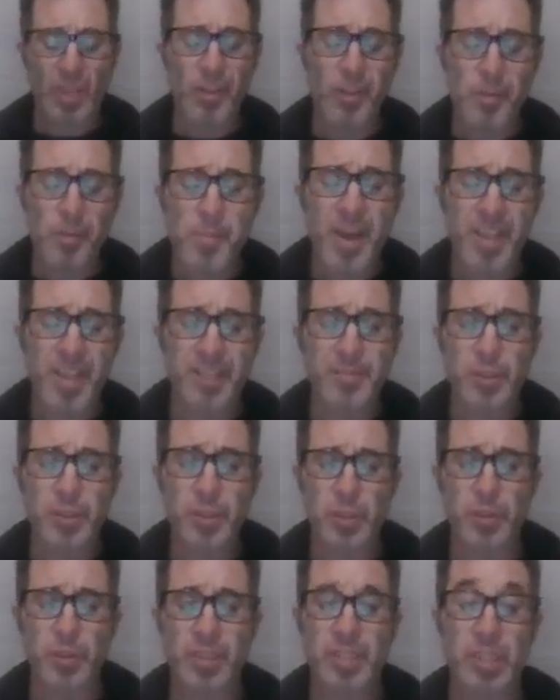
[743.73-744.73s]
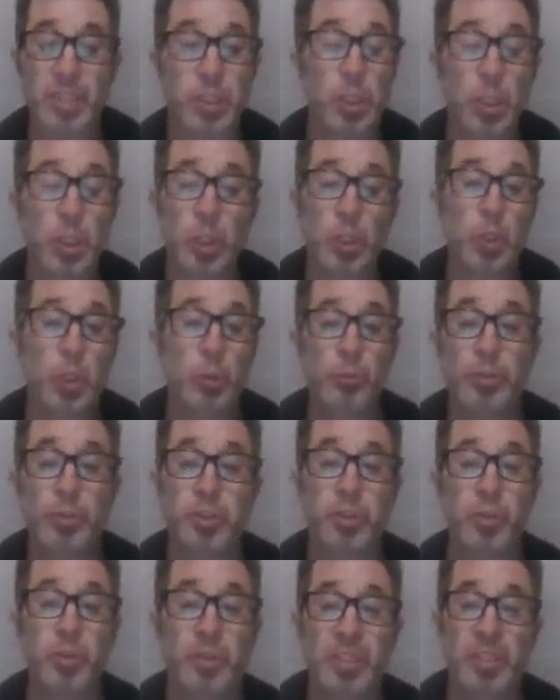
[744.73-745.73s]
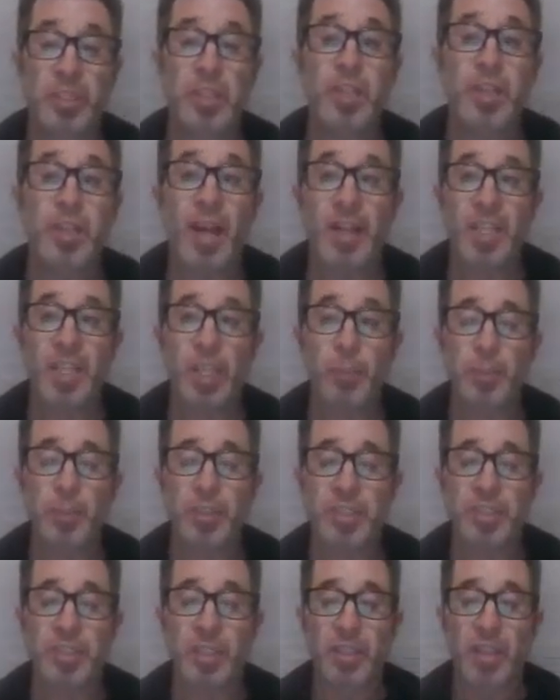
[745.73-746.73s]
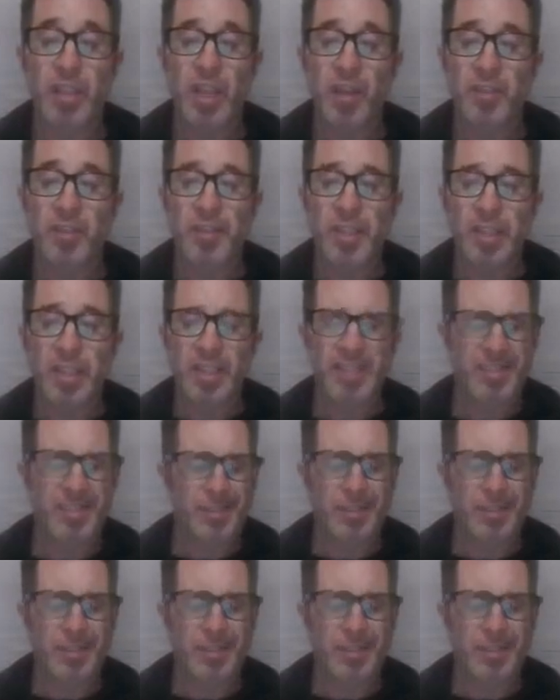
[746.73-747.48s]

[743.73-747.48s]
amount of nutrients, which certainly could not keep your cell healthy.